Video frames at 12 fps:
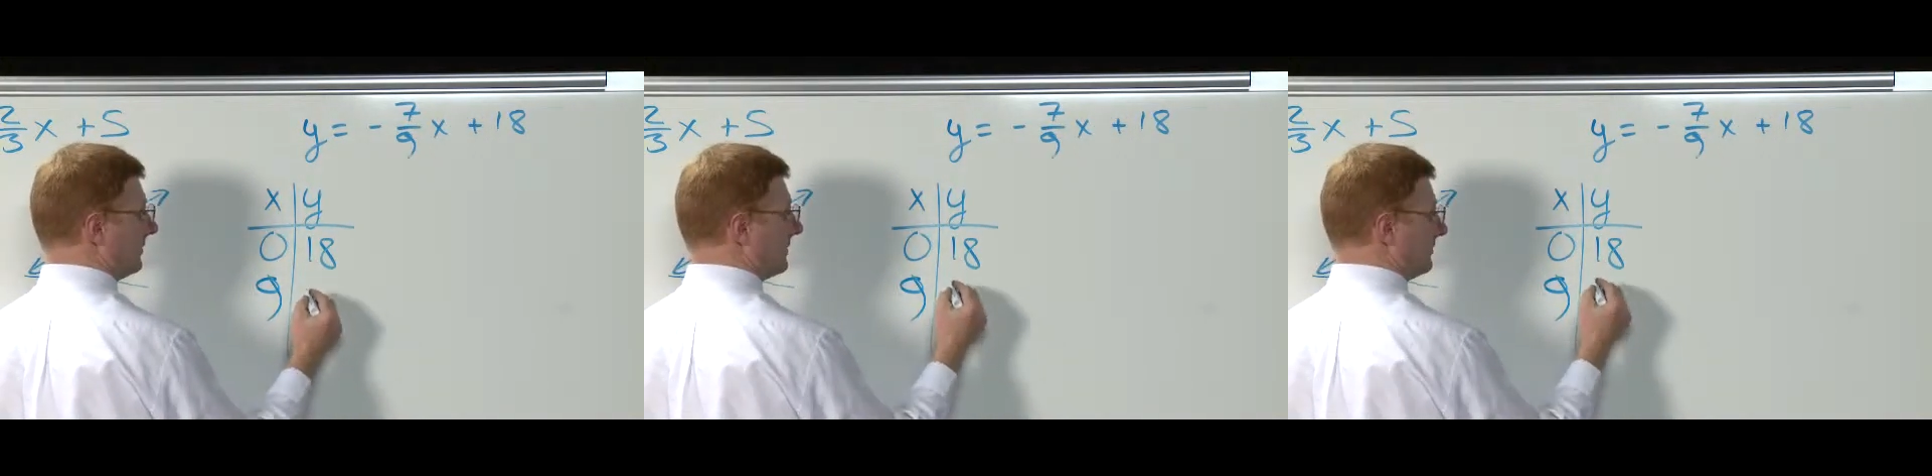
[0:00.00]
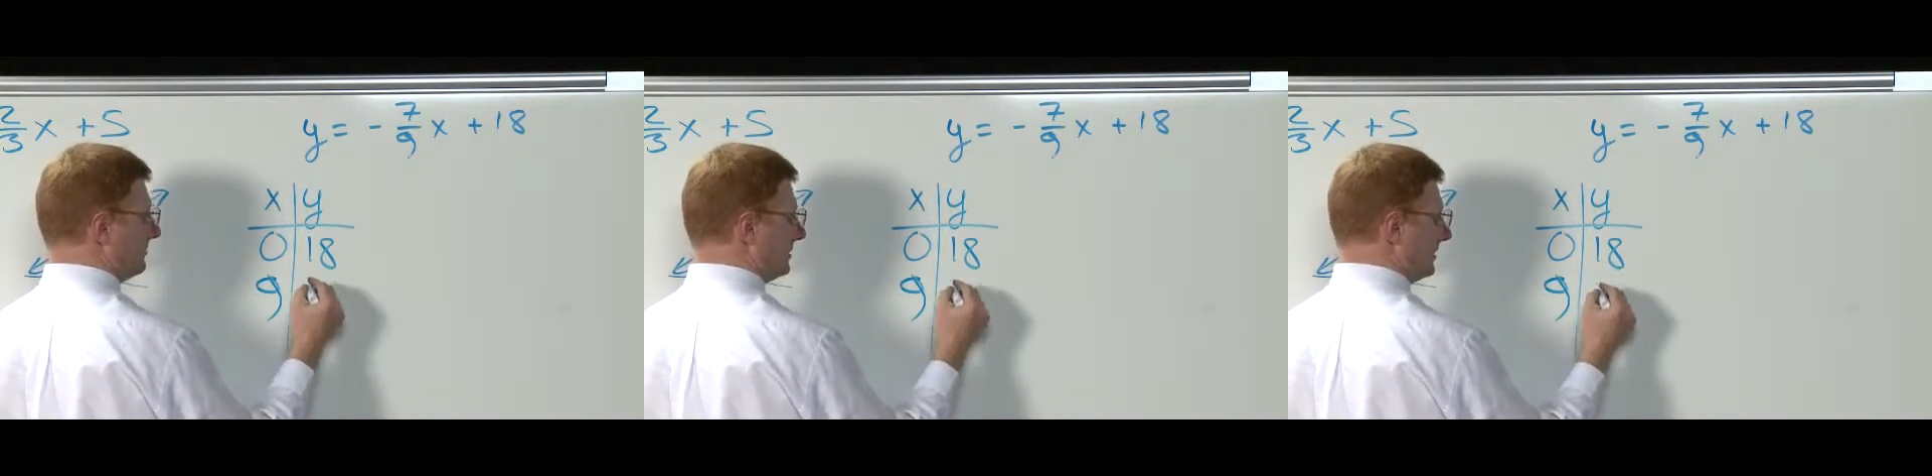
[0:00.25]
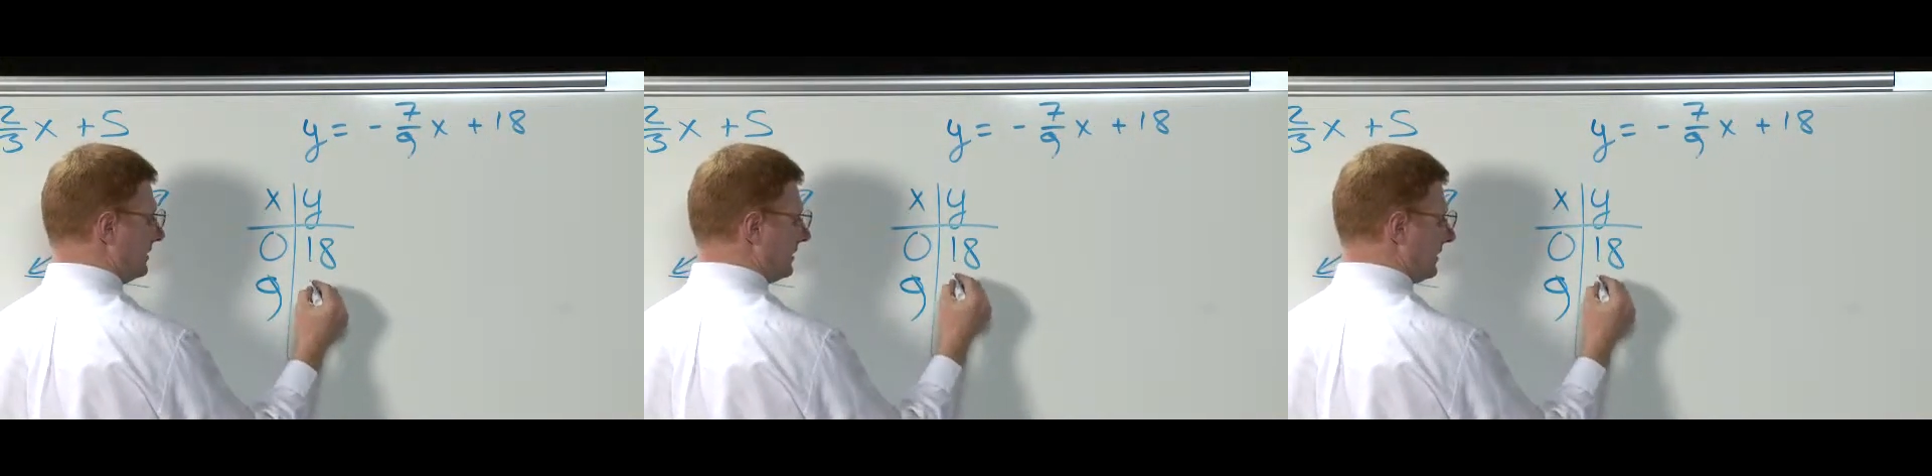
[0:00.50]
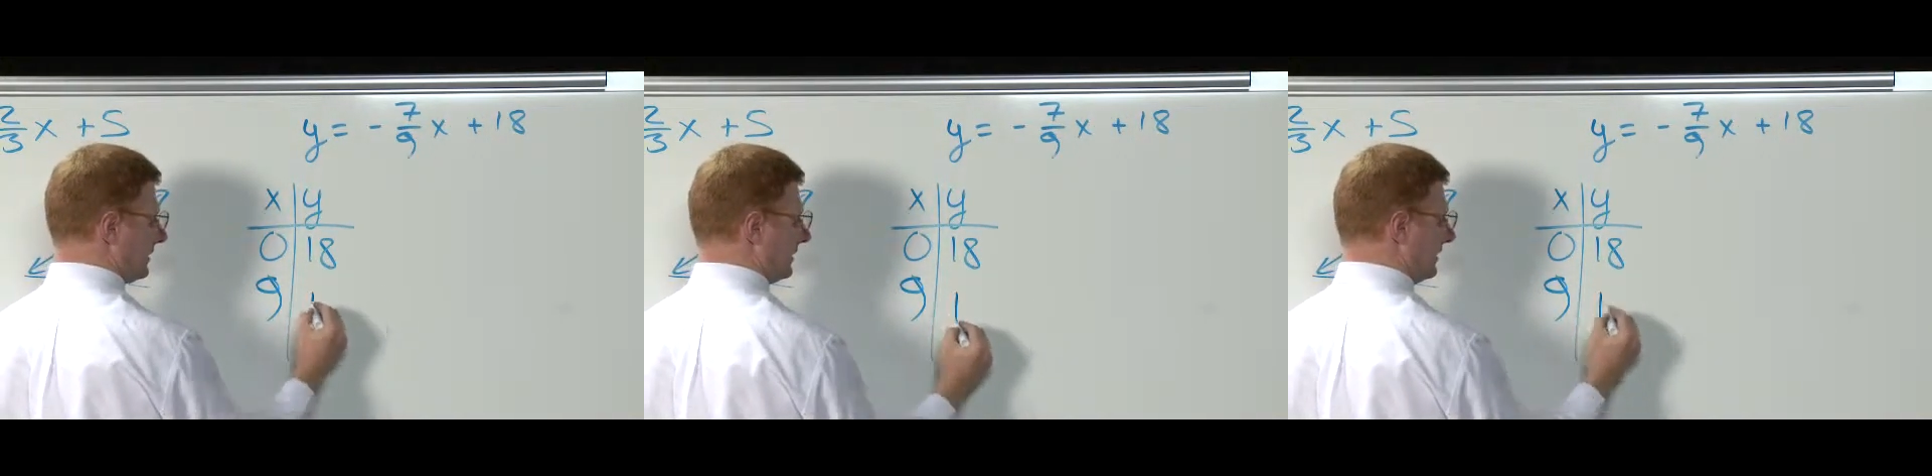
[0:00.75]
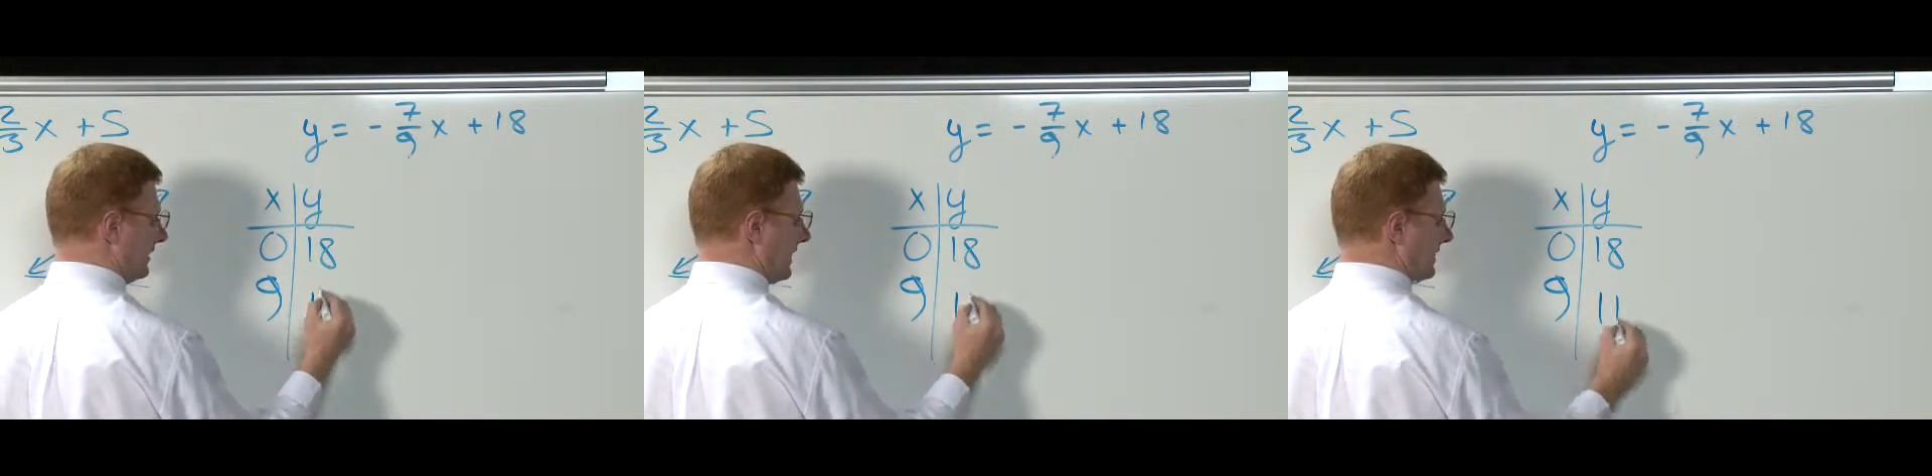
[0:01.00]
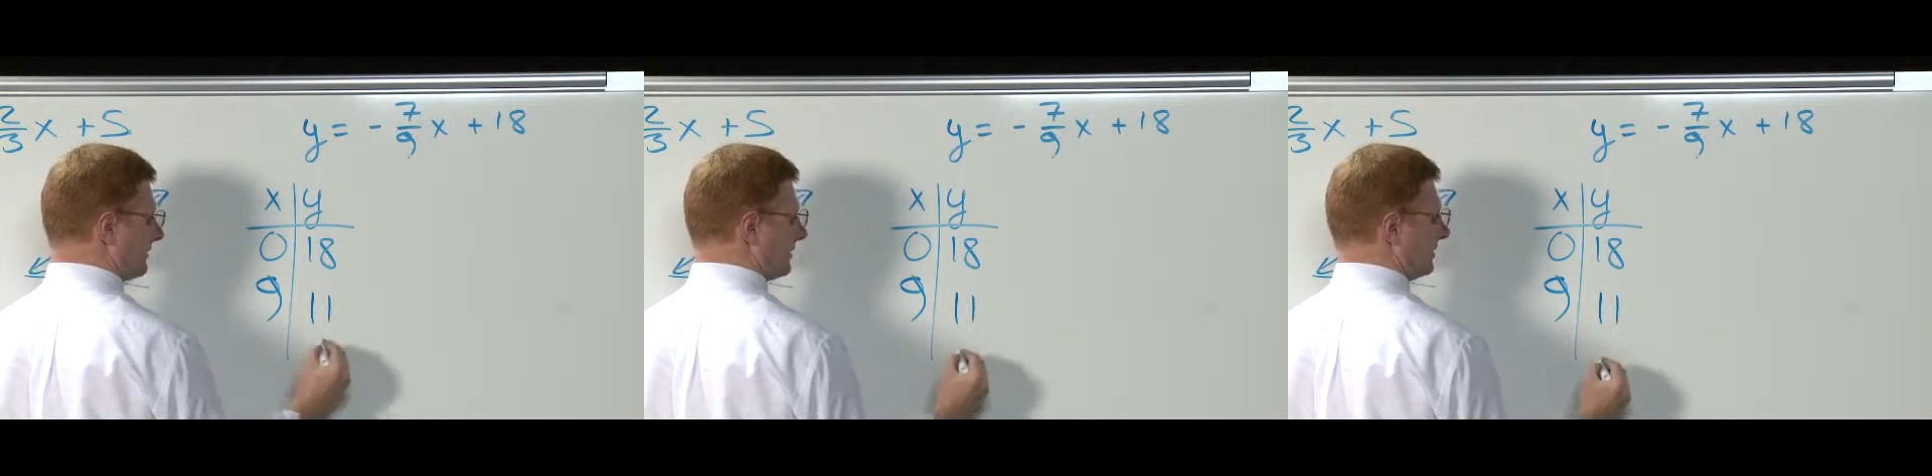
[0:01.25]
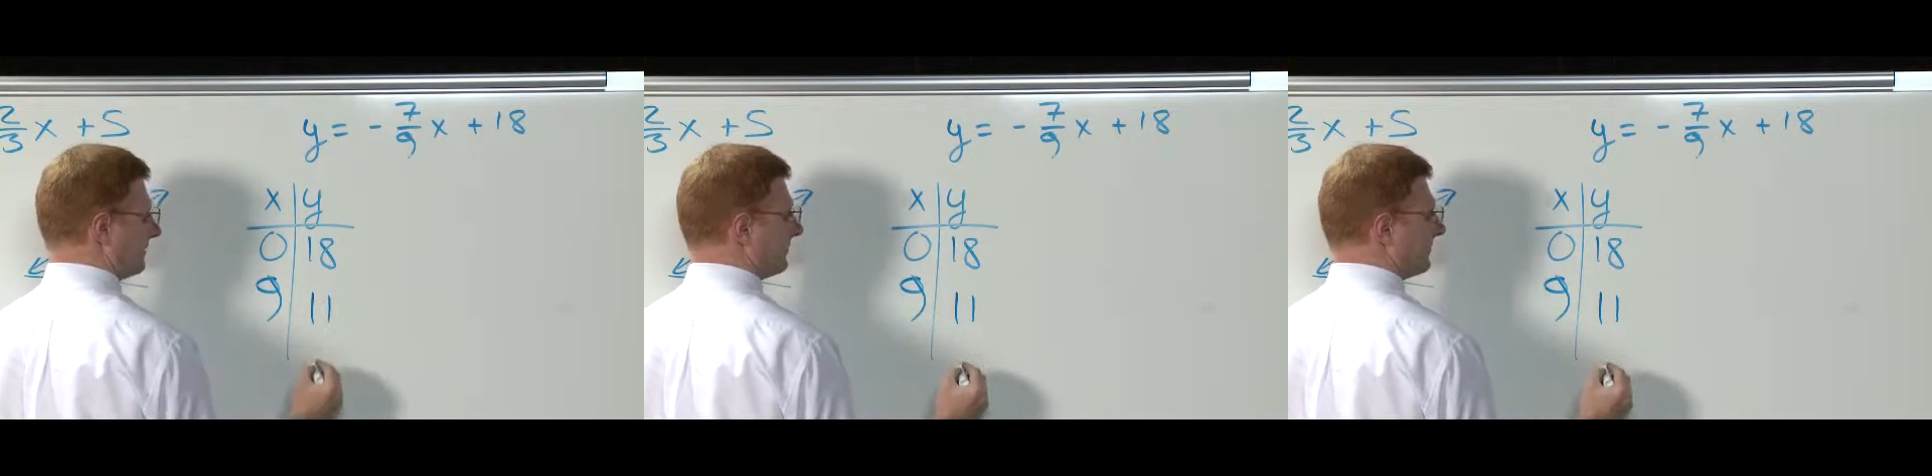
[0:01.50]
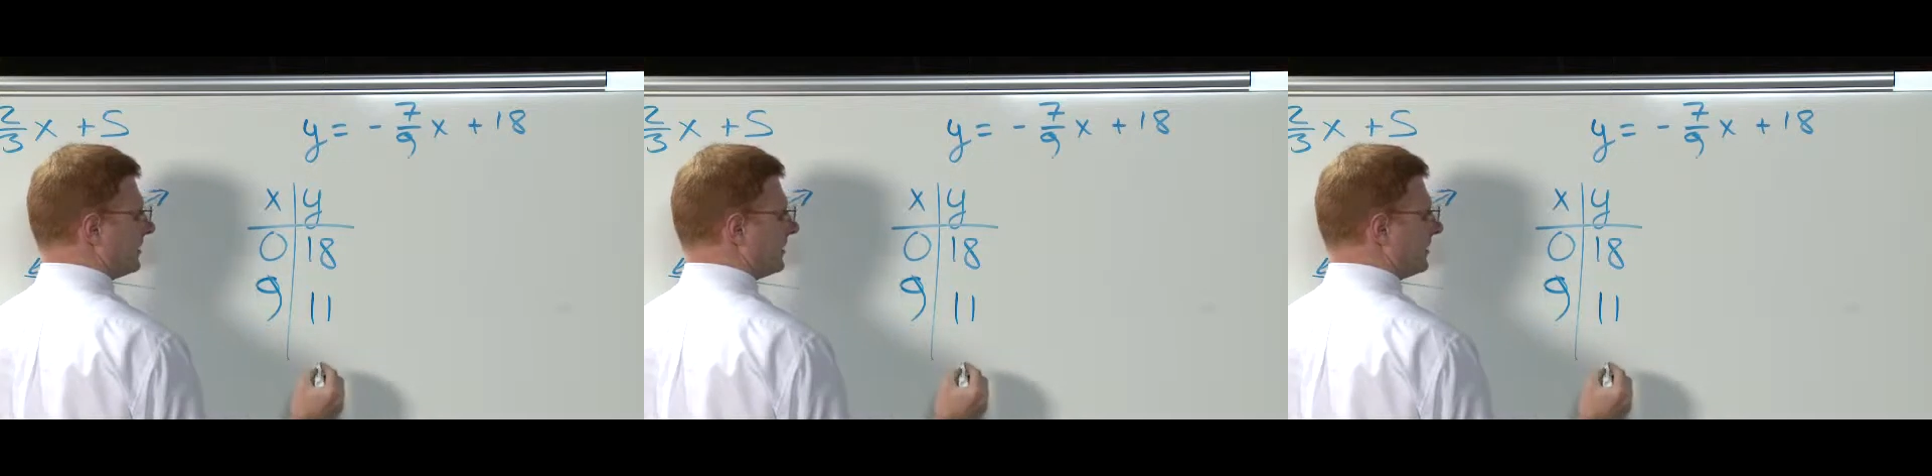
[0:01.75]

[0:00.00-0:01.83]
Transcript: that would be 11.